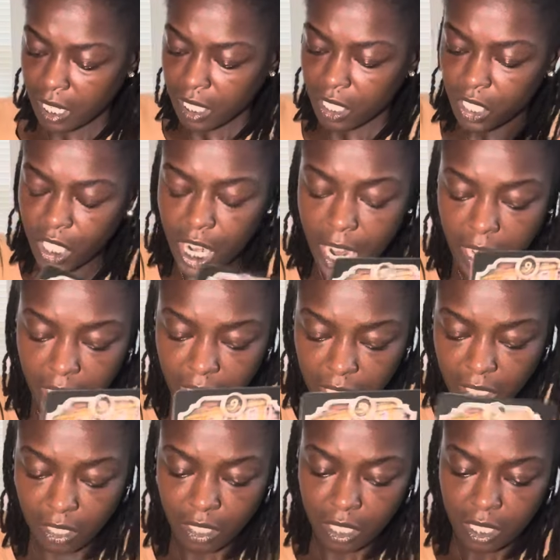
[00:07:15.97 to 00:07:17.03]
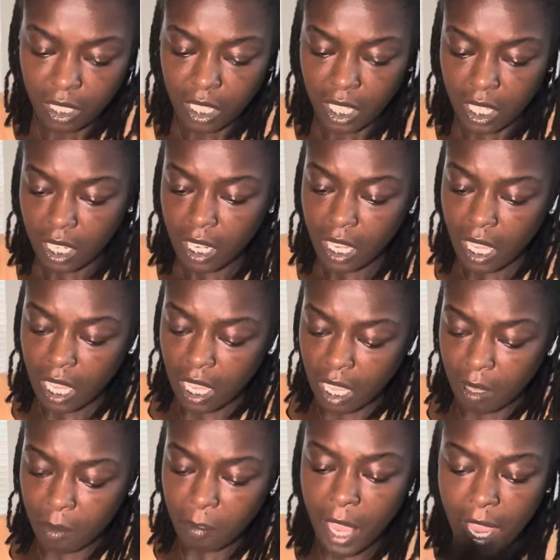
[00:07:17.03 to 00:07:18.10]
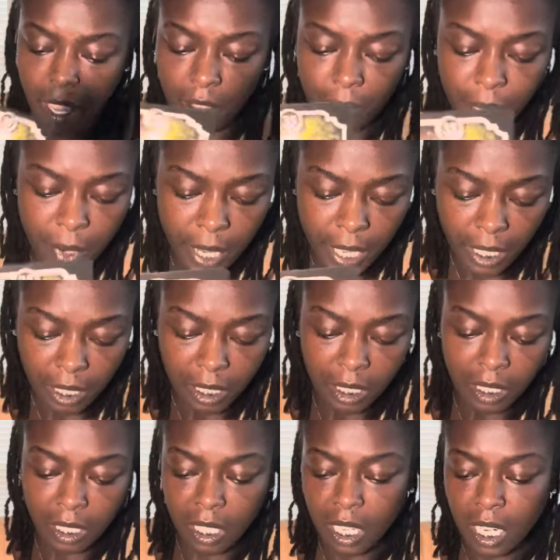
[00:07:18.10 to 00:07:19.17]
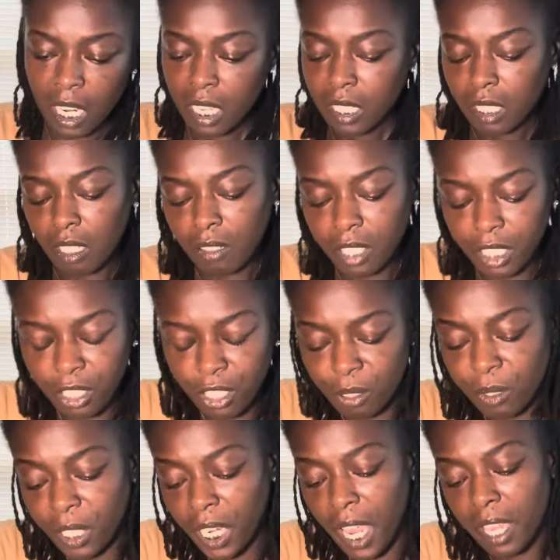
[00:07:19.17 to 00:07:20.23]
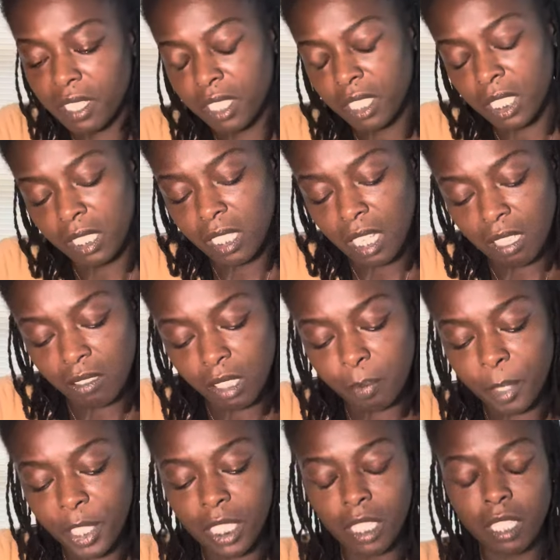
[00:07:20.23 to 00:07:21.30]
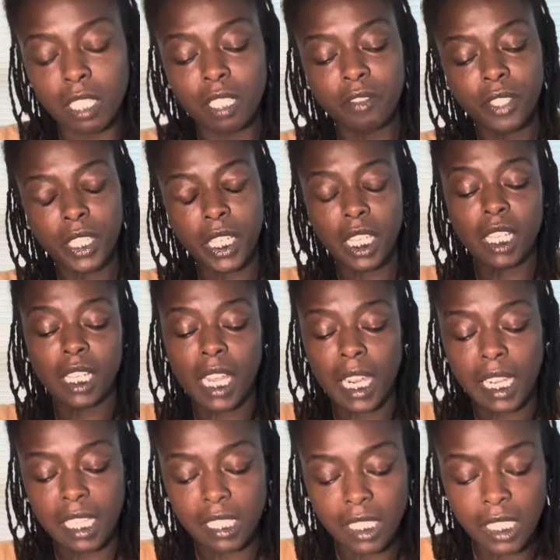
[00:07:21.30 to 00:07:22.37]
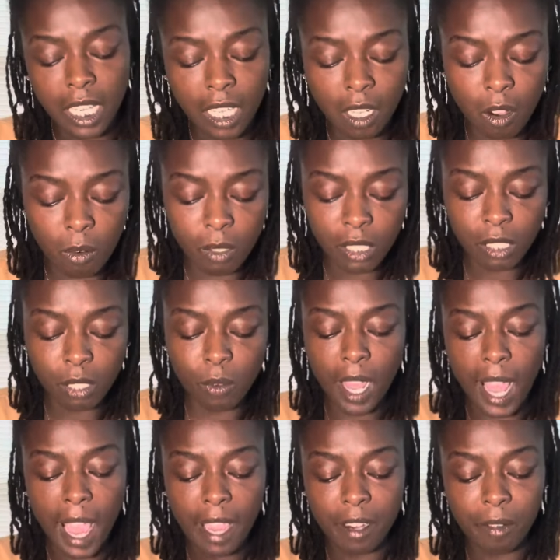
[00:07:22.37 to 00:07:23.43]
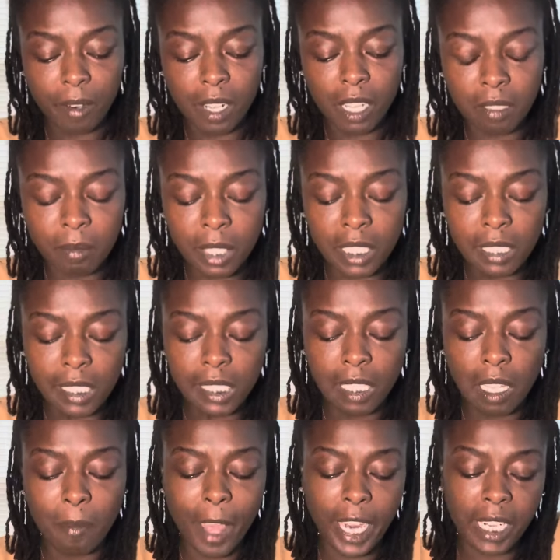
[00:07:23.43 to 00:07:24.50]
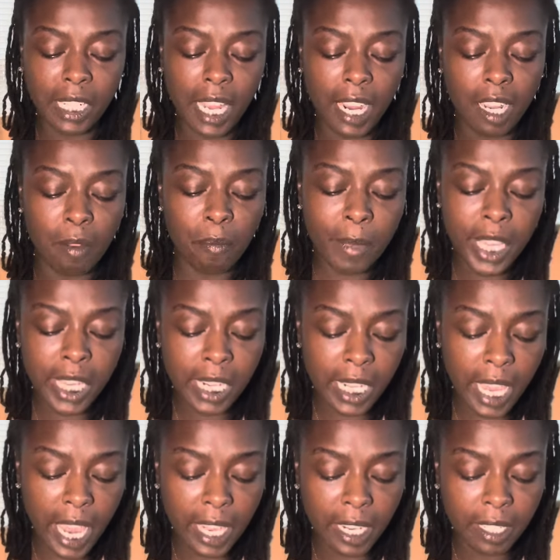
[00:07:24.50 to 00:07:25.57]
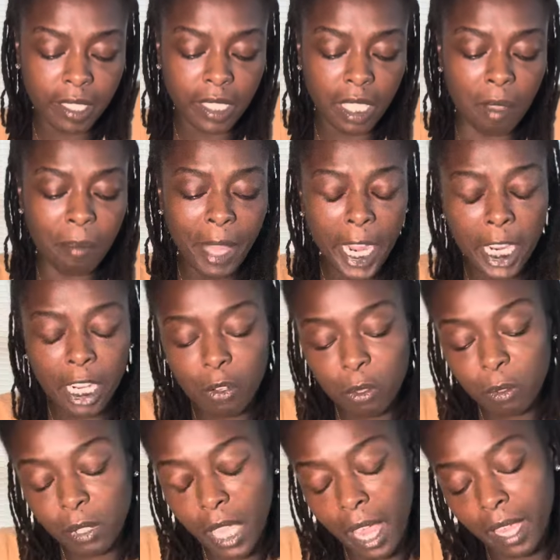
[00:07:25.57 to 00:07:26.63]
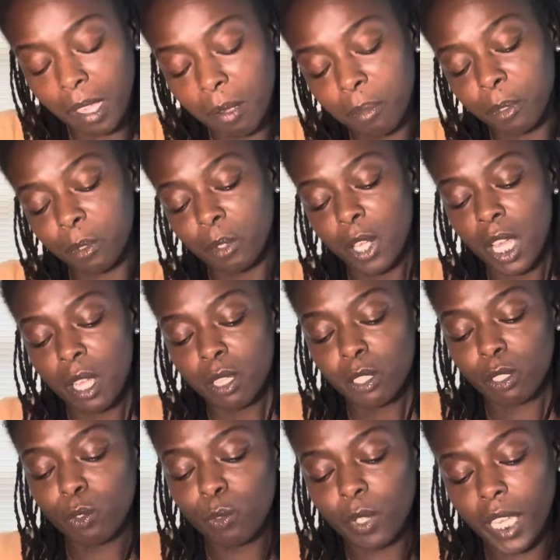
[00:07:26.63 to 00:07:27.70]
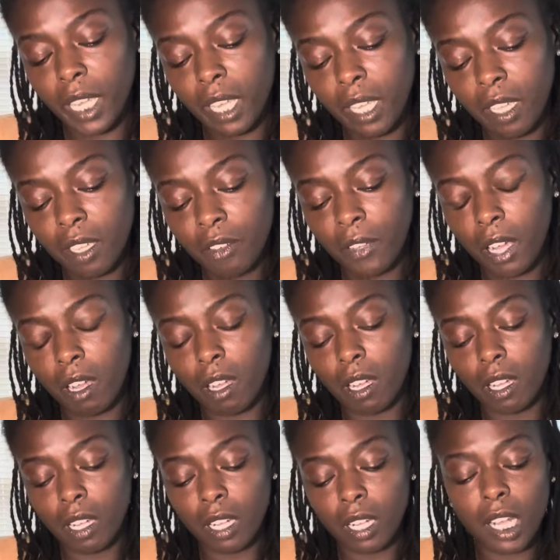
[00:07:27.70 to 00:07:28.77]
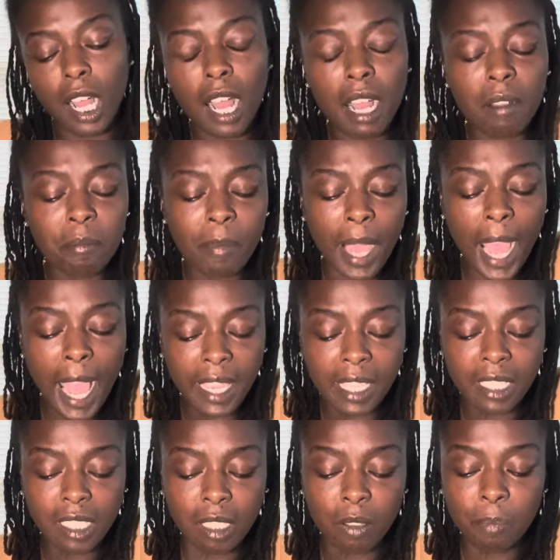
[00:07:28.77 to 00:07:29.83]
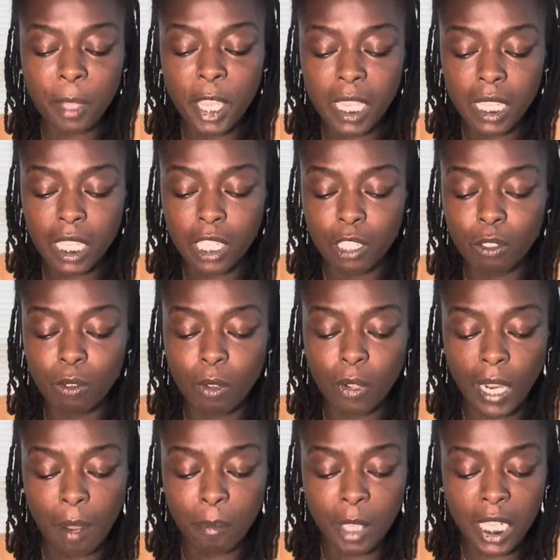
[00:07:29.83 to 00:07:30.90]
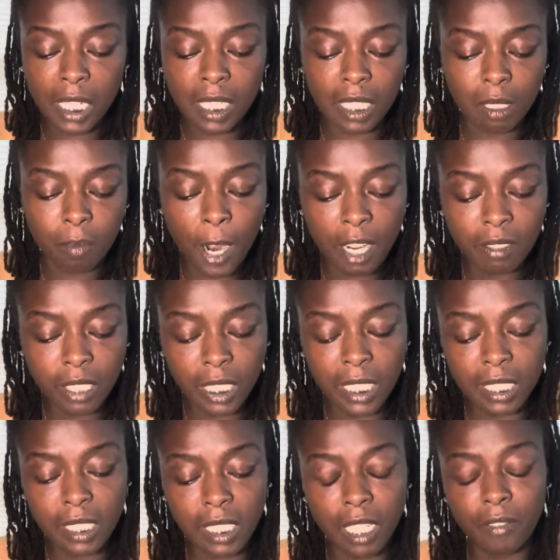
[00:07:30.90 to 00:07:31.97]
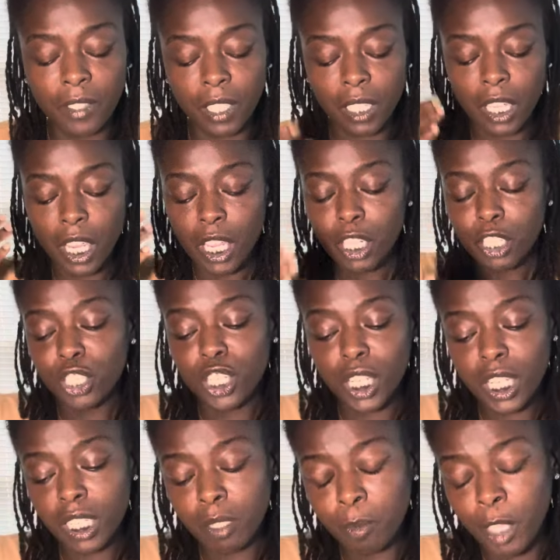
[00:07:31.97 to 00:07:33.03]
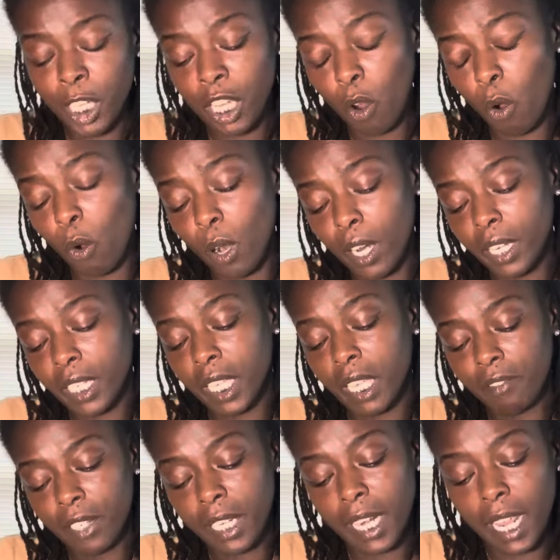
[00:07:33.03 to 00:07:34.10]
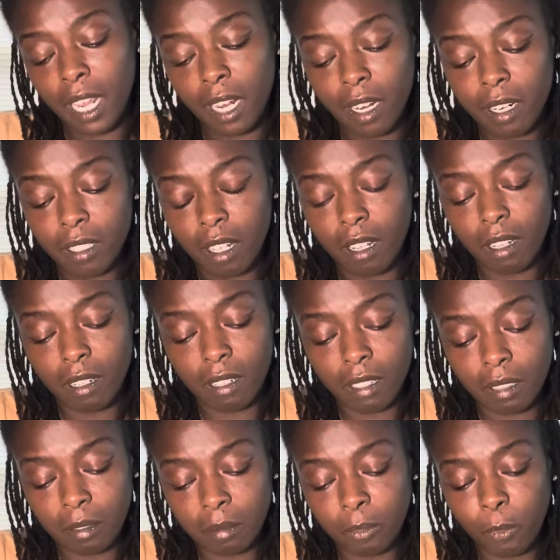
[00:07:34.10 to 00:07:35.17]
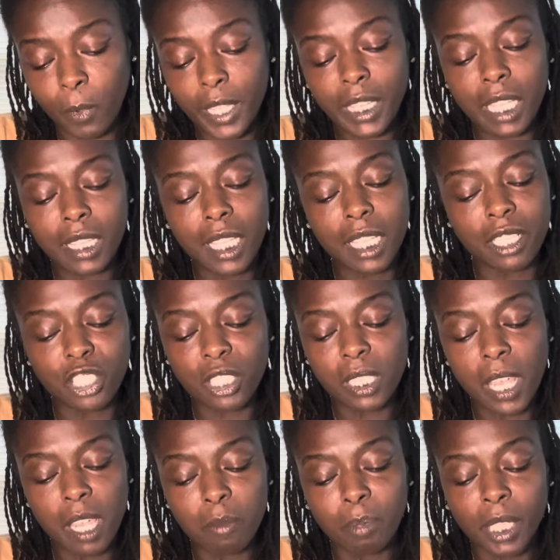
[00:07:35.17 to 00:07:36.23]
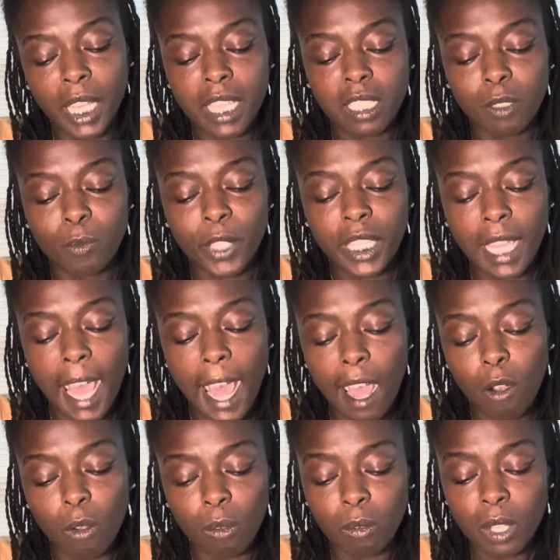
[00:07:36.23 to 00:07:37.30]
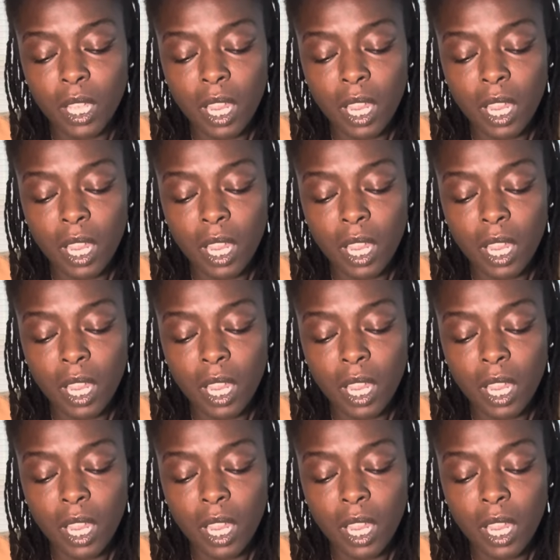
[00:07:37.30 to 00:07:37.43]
change, and pathway. So this adjudication is going to speak of, again, like I said, going to a higher up. This is somebody like a mediator, somebody who's able to give unbiased opinion. You know what I mean? This person is giving judgment or giving their, what they think should take place without,